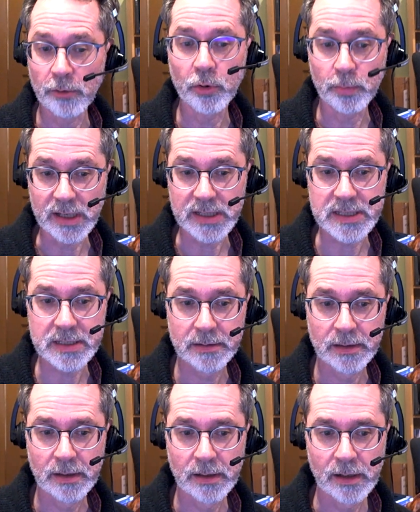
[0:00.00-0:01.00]
robust
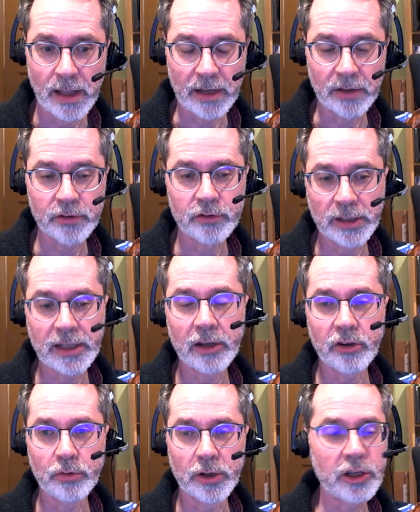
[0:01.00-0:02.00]
and is leading
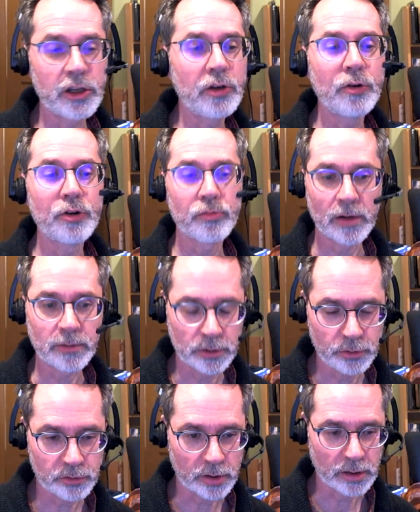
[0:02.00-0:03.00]
to a huge
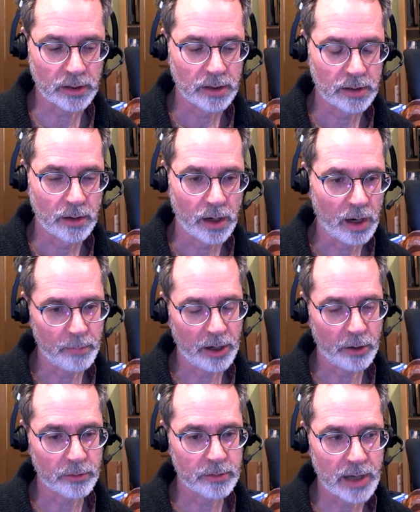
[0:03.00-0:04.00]
revolution
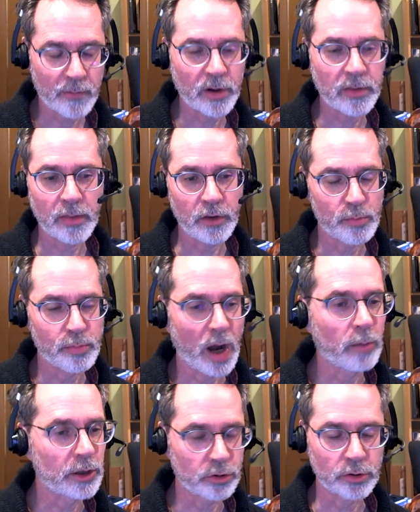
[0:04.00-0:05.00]
about everything that you
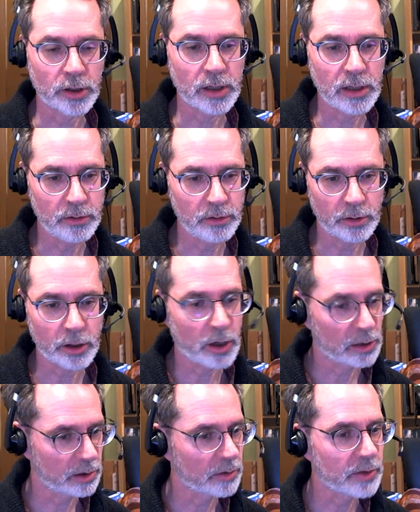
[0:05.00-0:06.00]
probably took in your
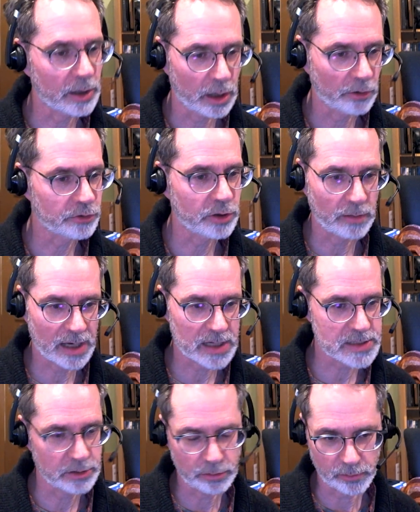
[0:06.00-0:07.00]
cognitive psychology
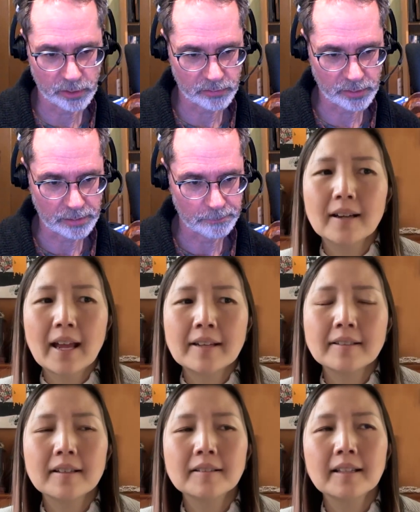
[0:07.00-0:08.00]
class in university. and
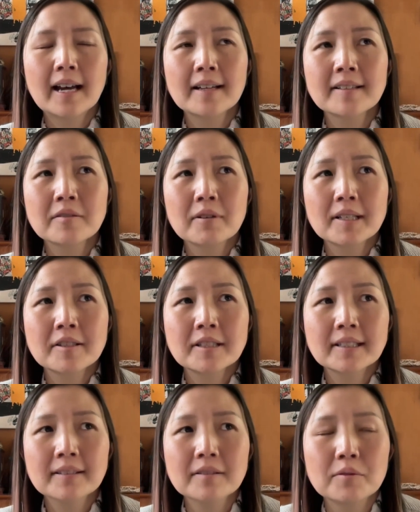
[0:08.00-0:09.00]
the last
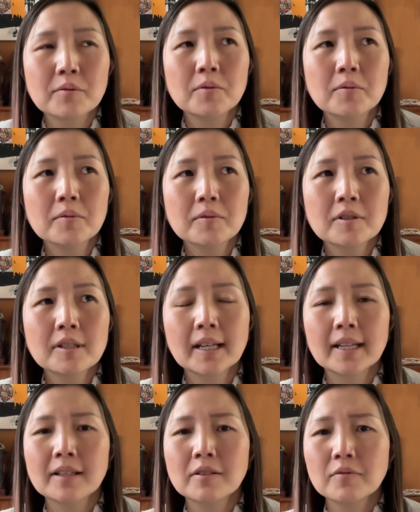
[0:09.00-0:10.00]
question, who should I
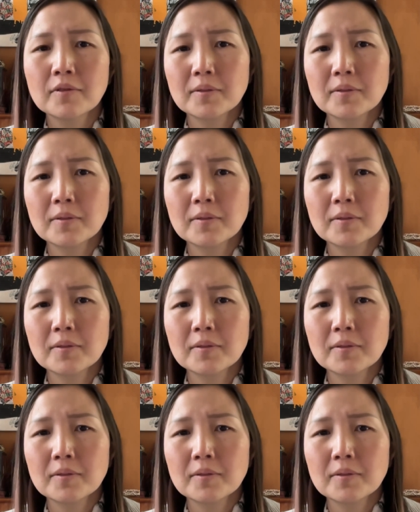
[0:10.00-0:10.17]
interview